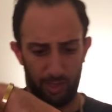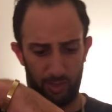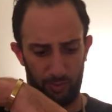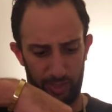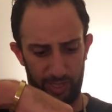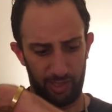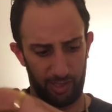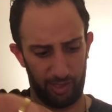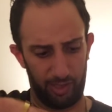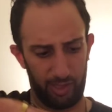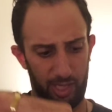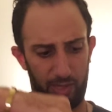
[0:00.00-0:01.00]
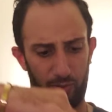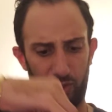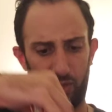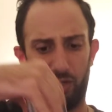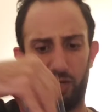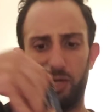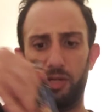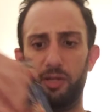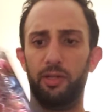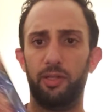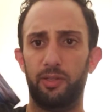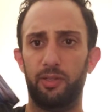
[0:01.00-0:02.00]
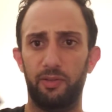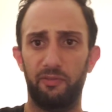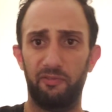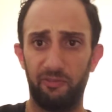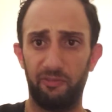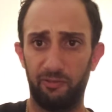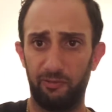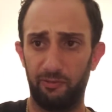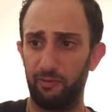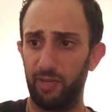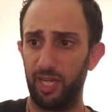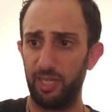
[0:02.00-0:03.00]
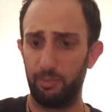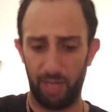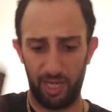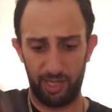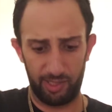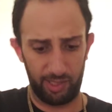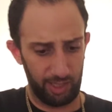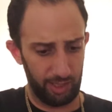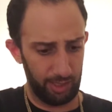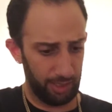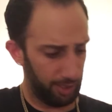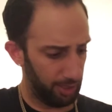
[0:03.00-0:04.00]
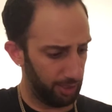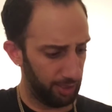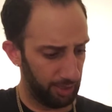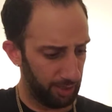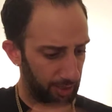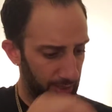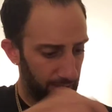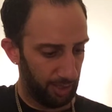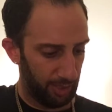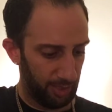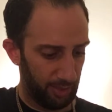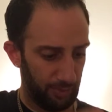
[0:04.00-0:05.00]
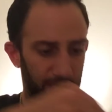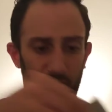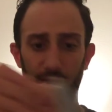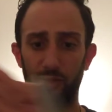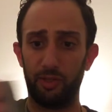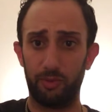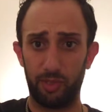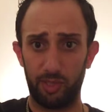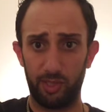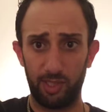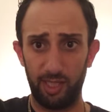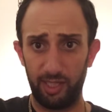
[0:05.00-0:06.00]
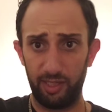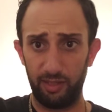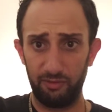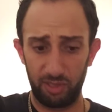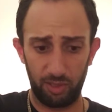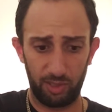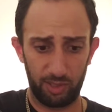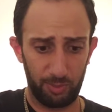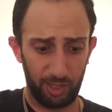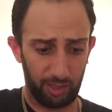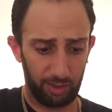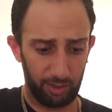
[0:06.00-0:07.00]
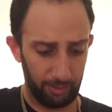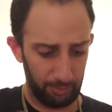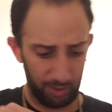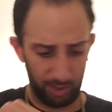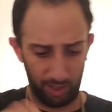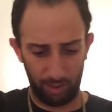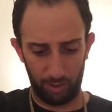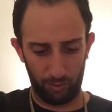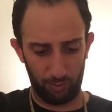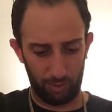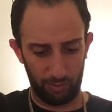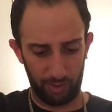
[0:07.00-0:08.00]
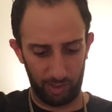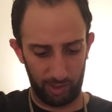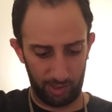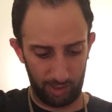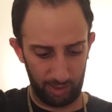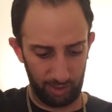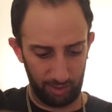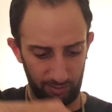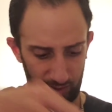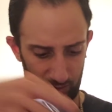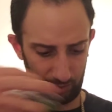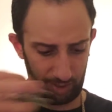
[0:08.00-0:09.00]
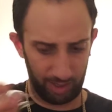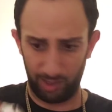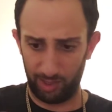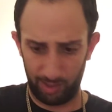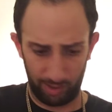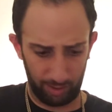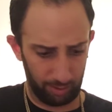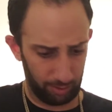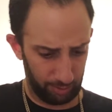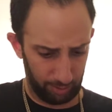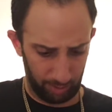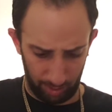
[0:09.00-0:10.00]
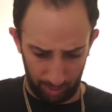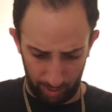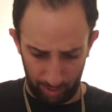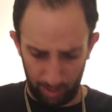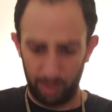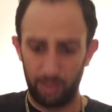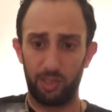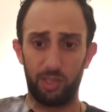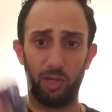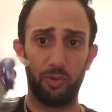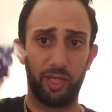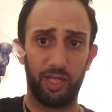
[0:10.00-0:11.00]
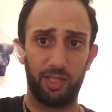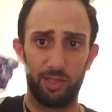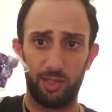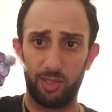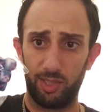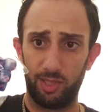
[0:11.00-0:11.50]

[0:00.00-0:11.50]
We got our eight packs here. We got our new sleeves, Cosmic Eclipse. Can't go wrong with the sleeves. And we got these little tokens.